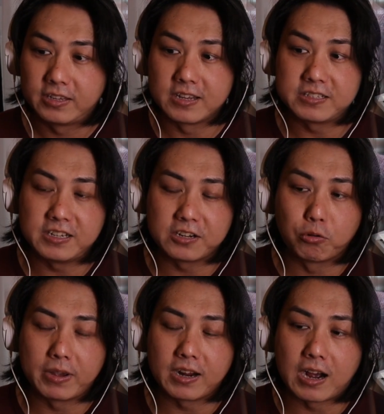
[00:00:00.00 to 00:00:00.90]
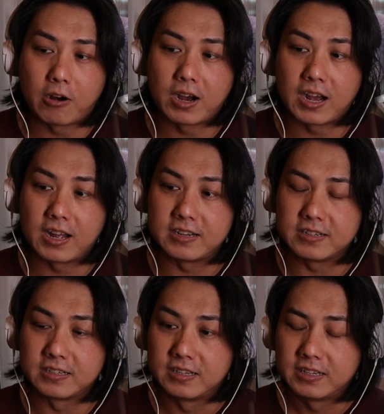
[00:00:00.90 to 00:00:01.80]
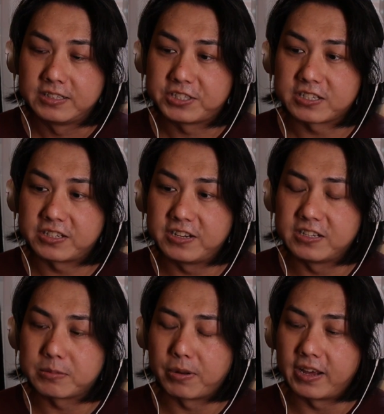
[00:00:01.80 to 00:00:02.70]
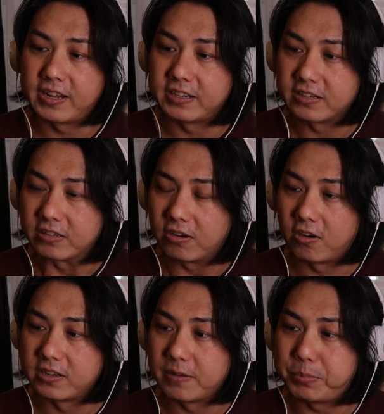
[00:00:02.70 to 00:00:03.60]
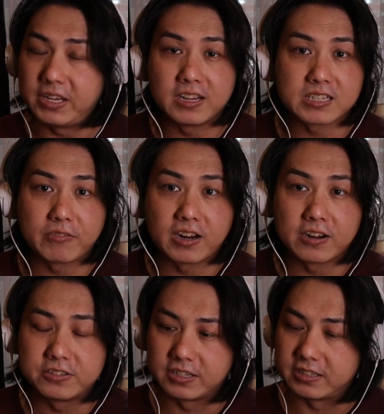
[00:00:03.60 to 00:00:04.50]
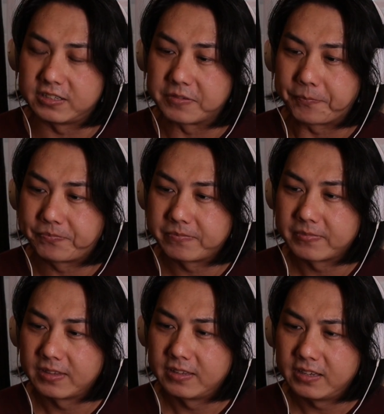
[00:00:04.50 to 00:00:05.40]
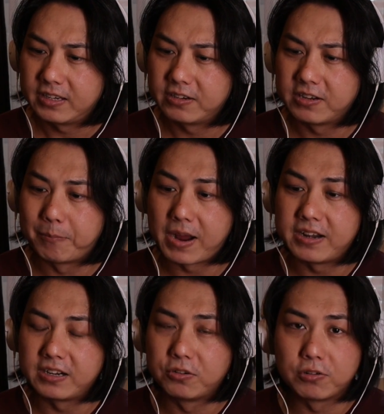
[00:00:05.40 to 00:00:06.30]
You can see that no matter how hard Justin is playing on the PA700, you know, the bending